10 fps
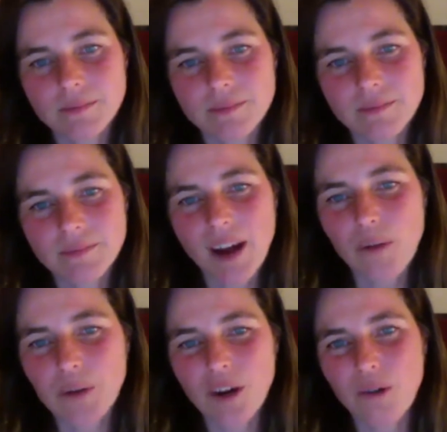how we
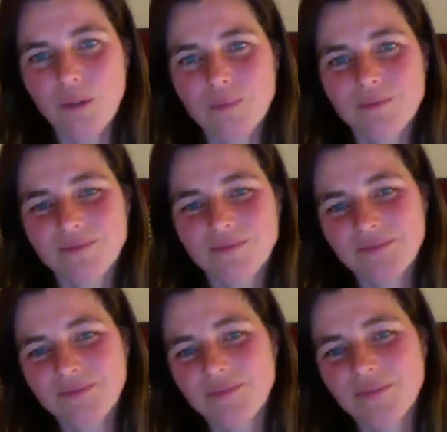go
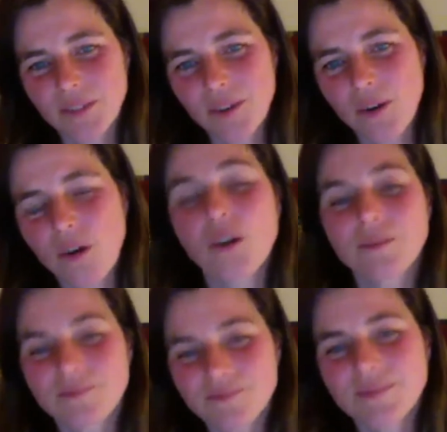on
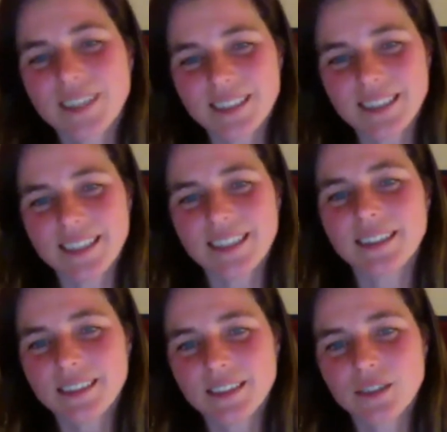in the,
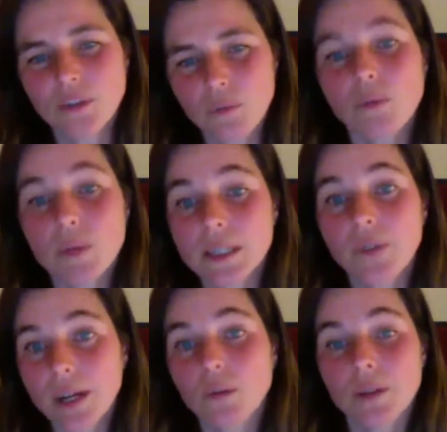will define
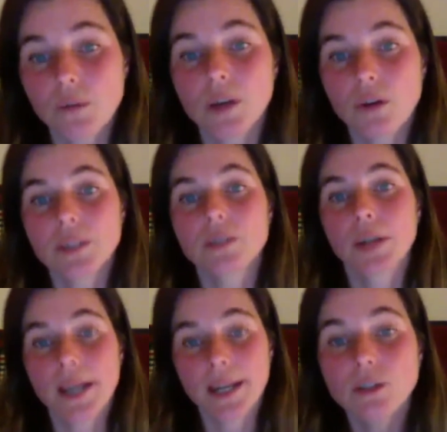whether we go into
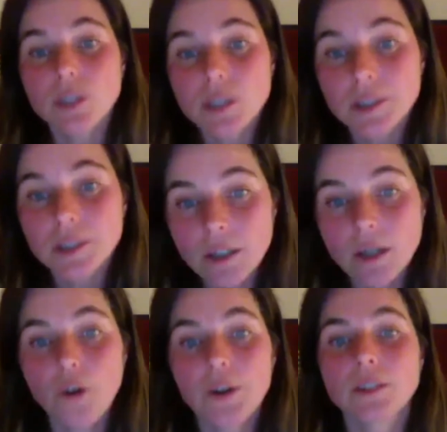chaos or
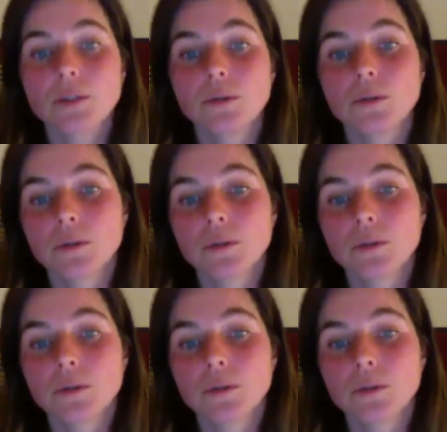into